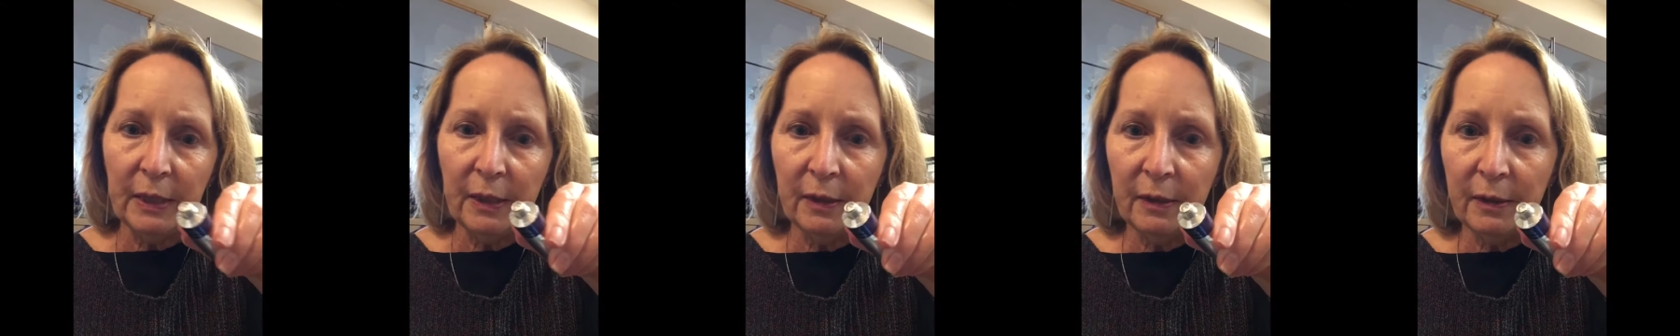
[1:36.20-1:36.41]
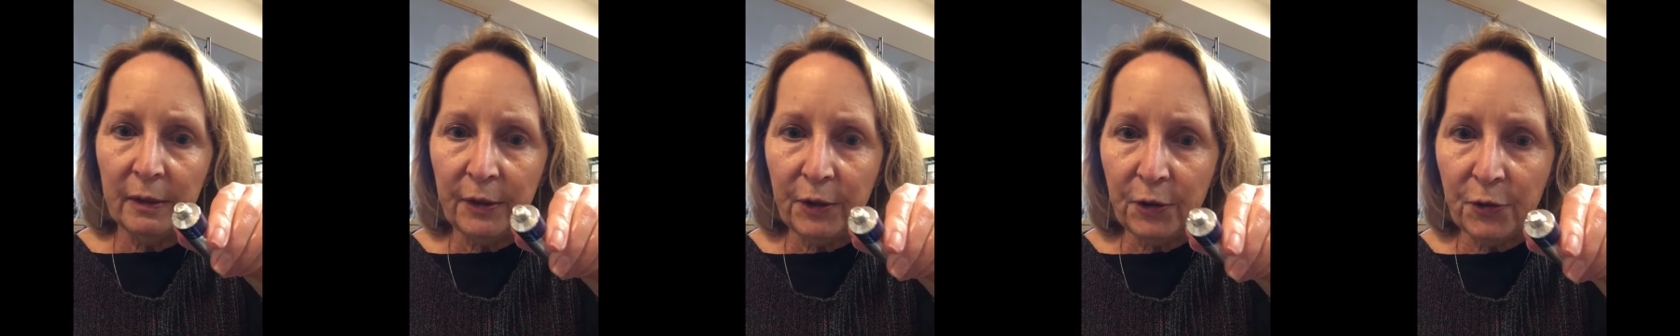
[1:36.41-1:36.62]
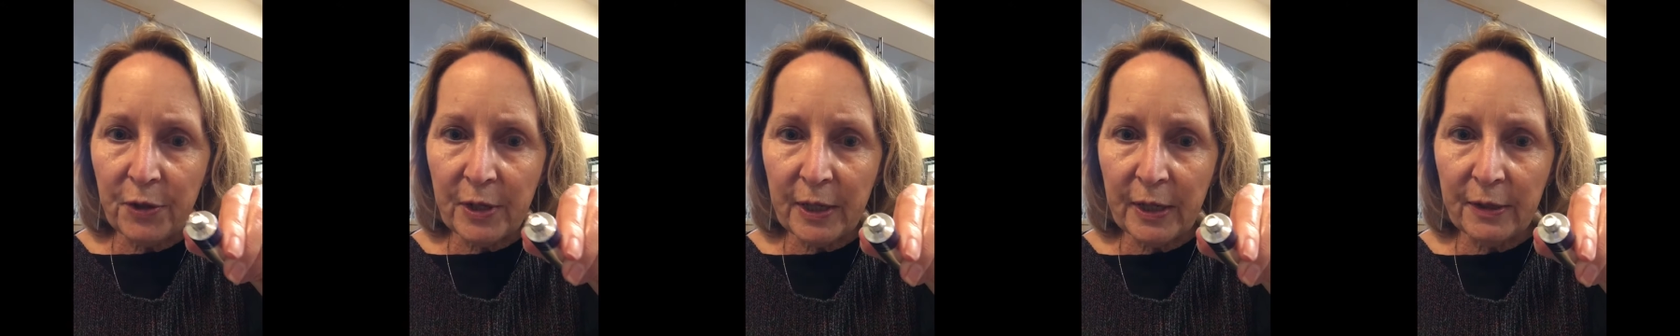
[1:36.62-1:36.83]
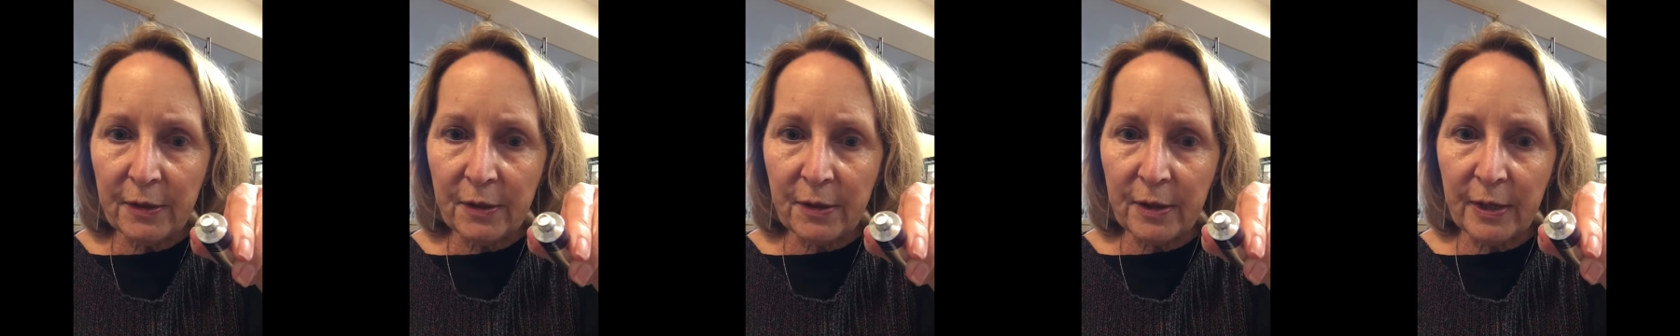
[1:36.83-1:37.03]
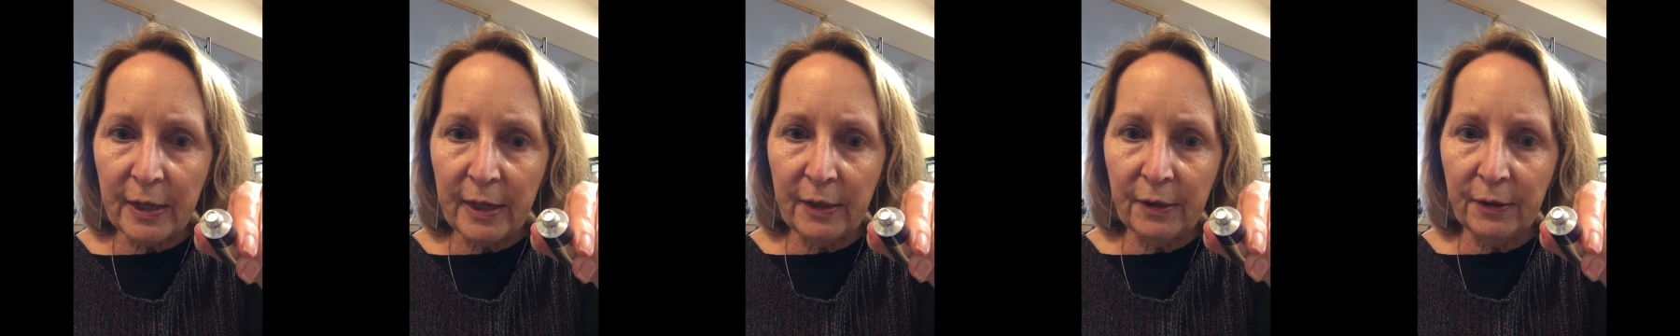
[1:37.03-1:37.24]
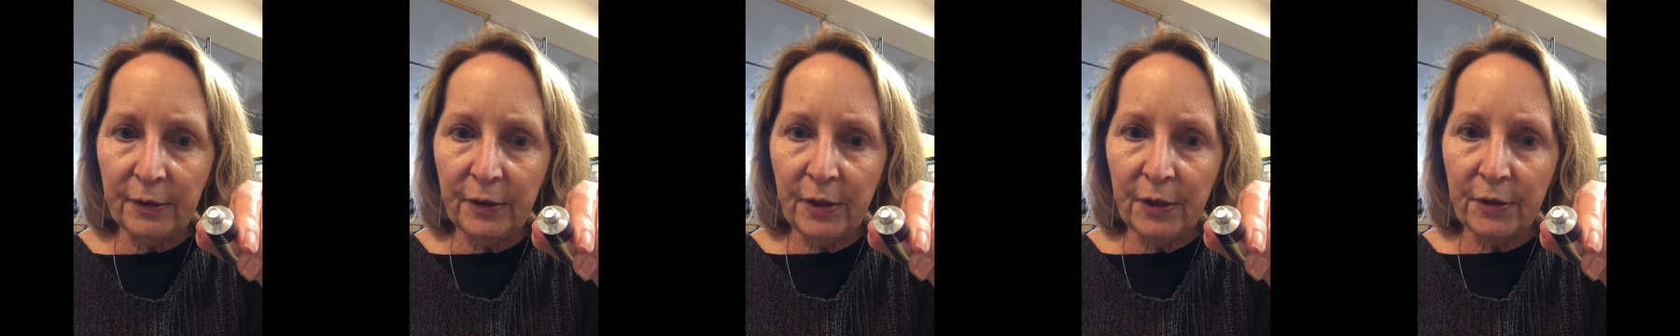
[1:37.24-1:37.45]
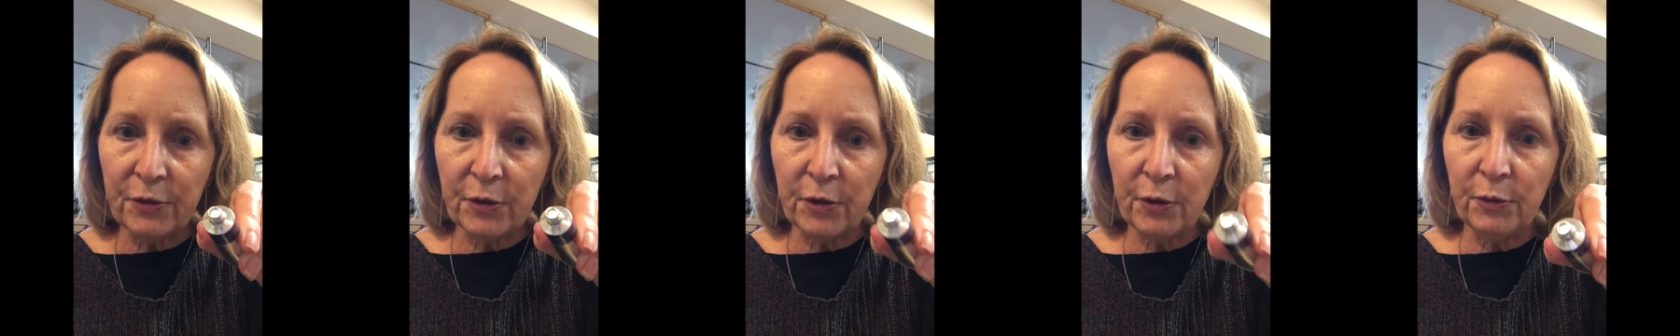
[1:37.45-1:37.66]
You see it's sealed,
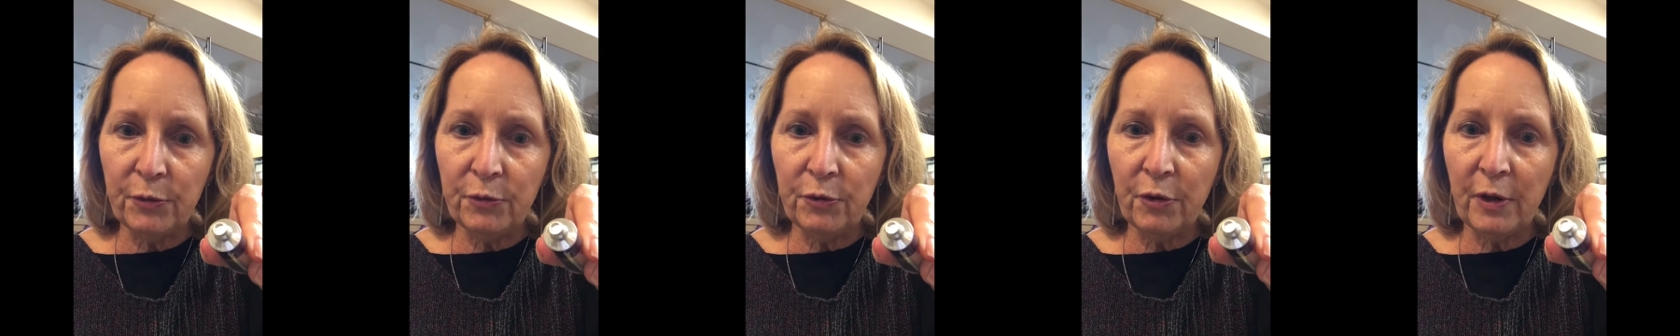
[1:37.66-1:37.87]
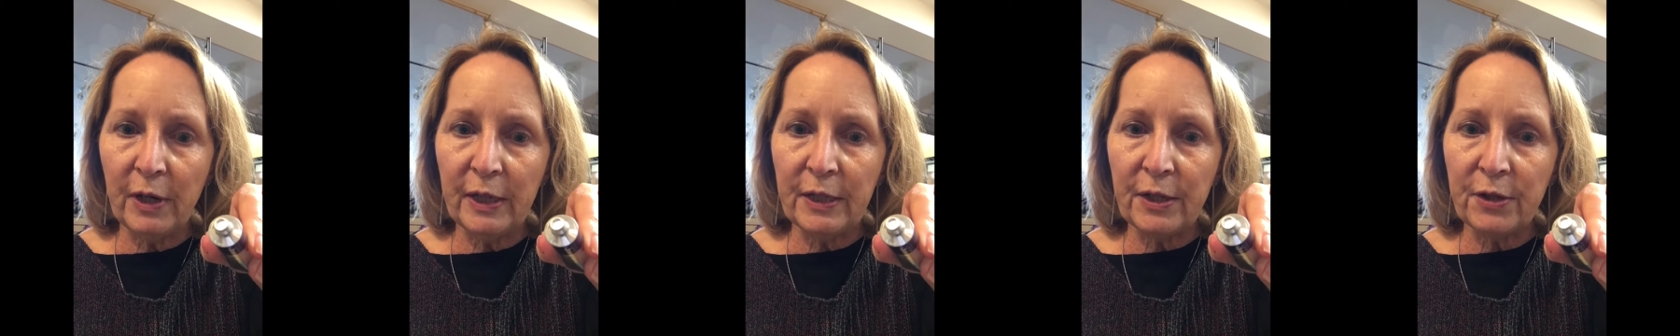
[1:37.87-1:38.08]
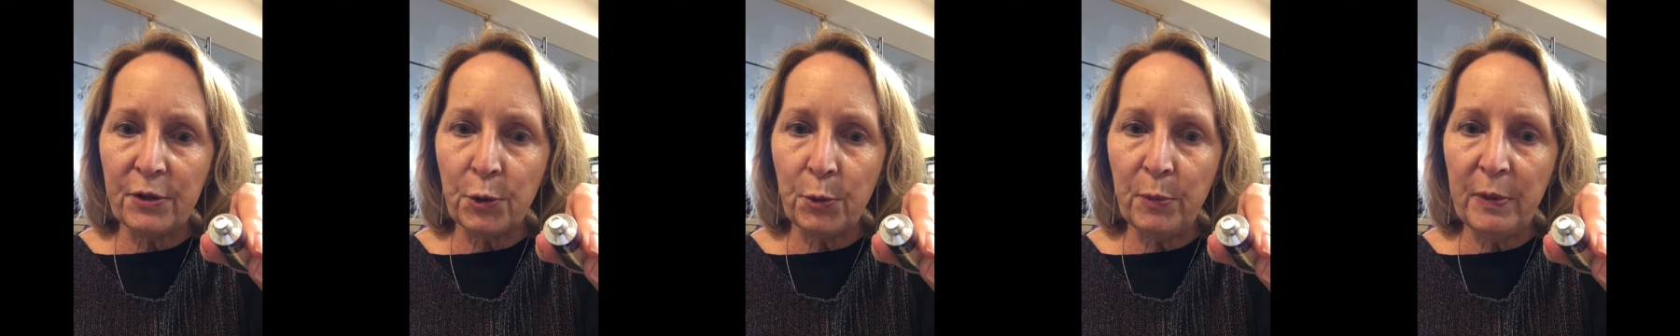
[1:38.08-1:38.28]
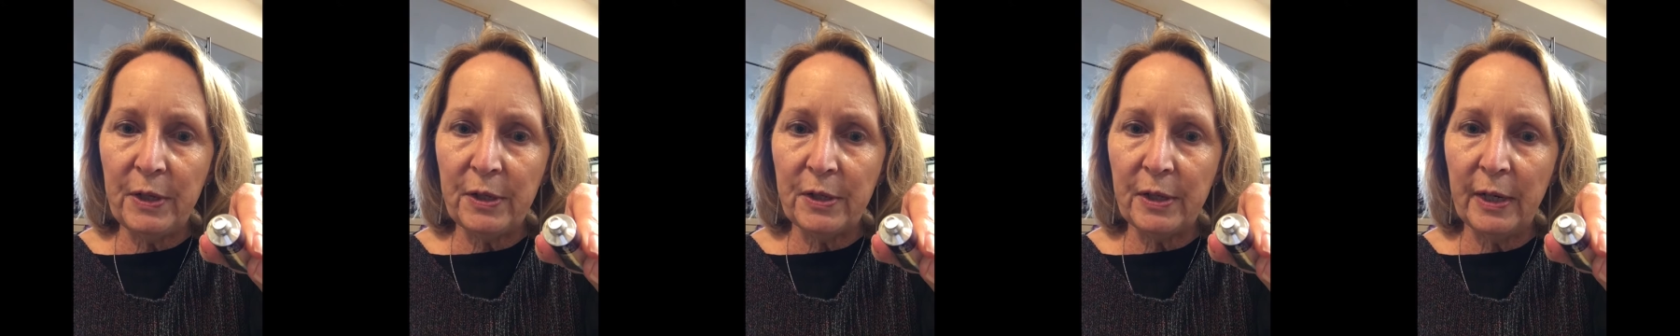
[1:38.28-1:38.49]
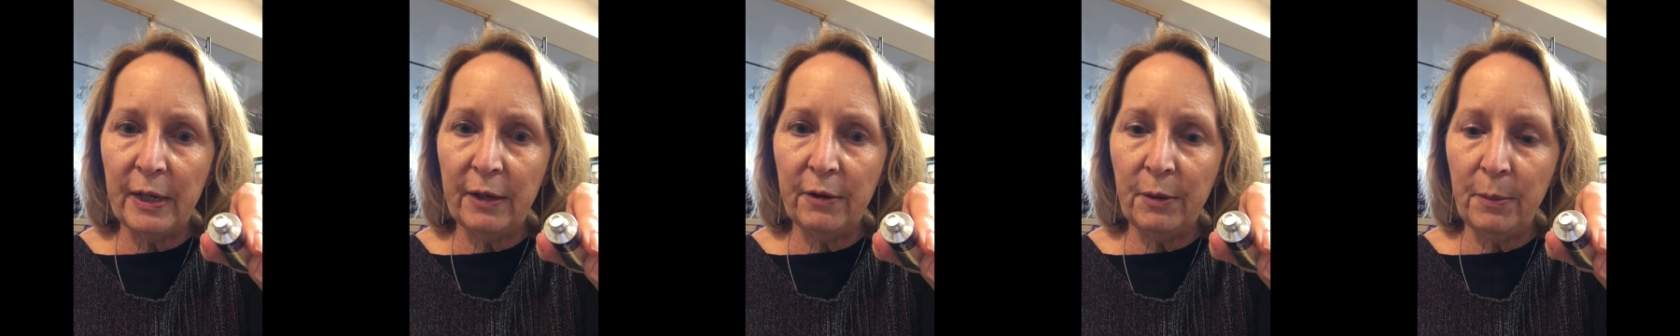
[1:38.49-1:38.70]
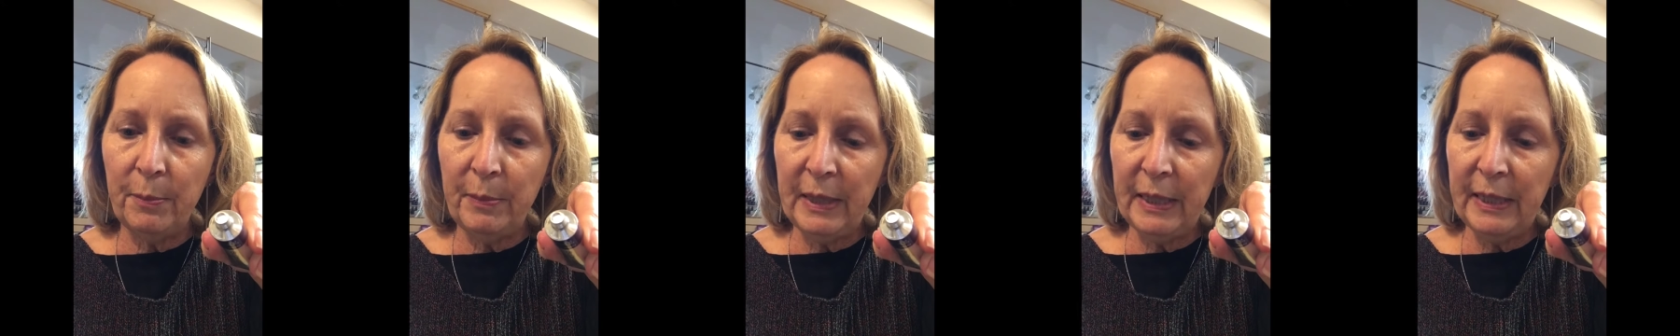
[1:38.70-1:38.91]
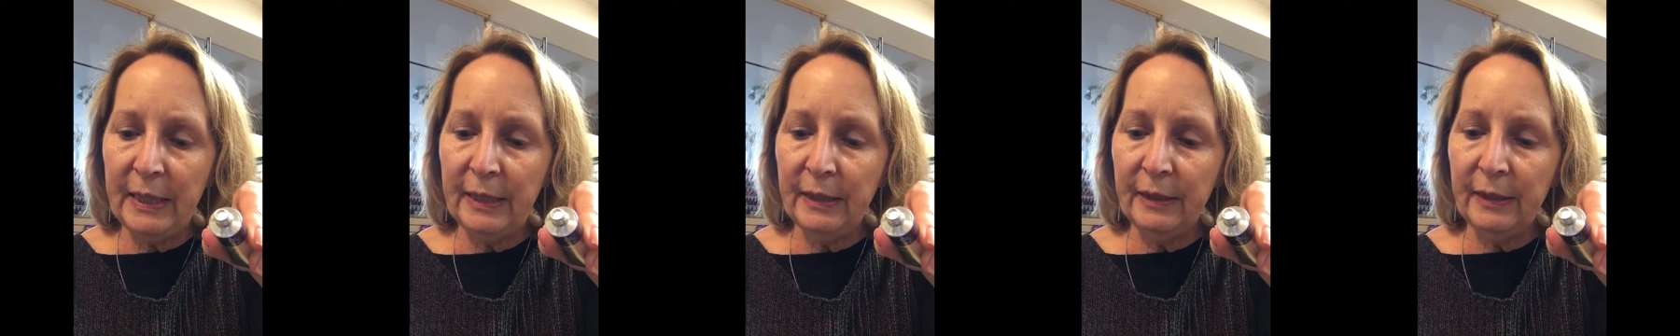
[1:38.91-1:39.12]
so don't try to squeeze it out
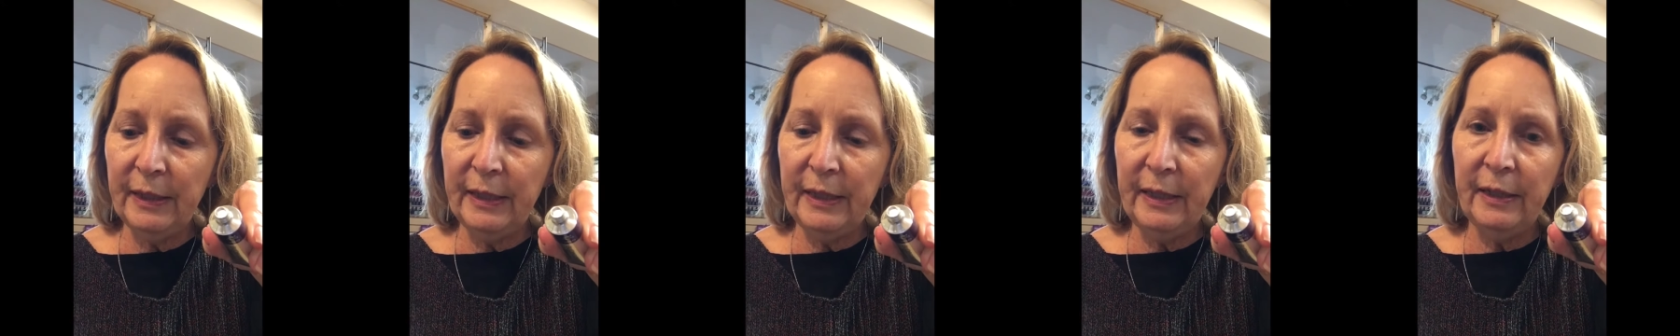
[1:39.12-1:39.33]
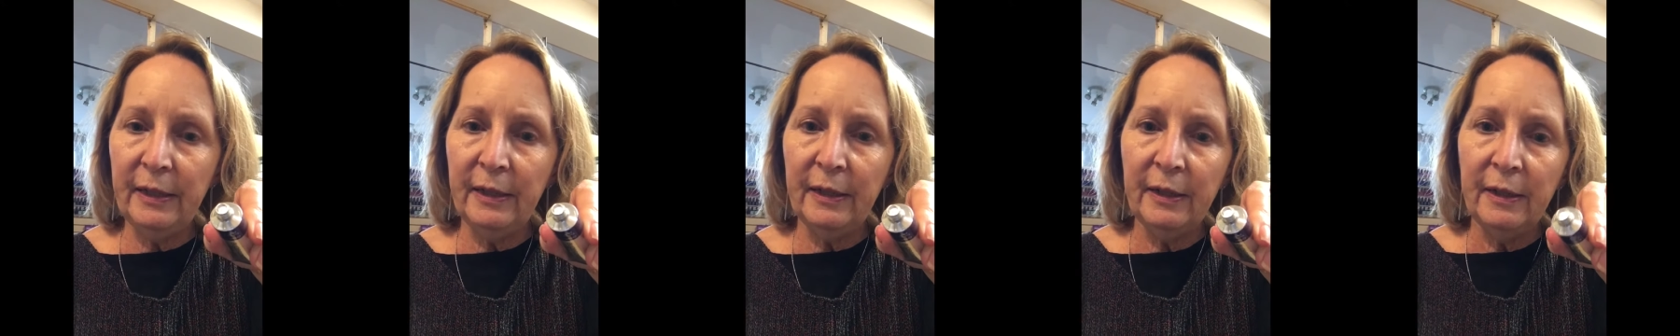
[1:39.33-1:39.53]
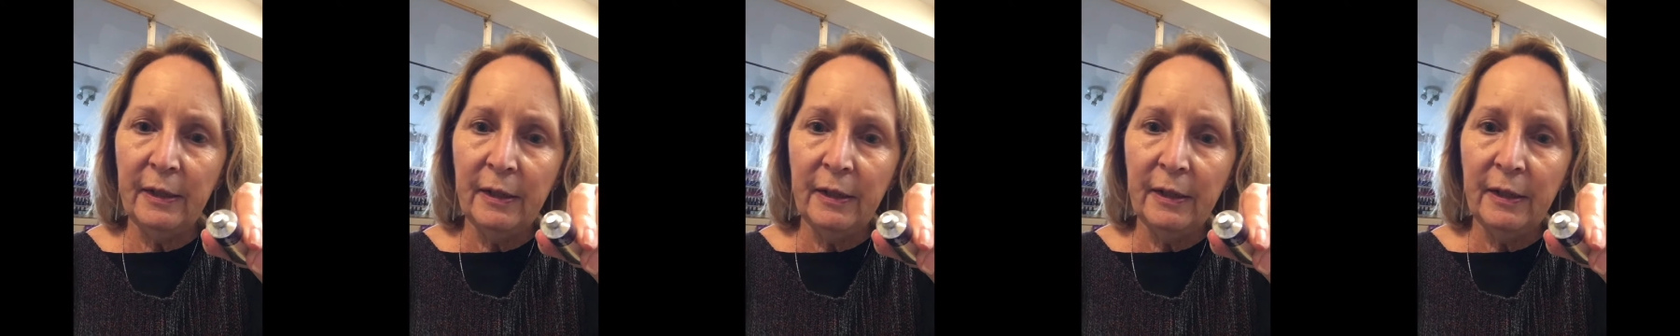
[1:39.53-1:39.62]
immediately.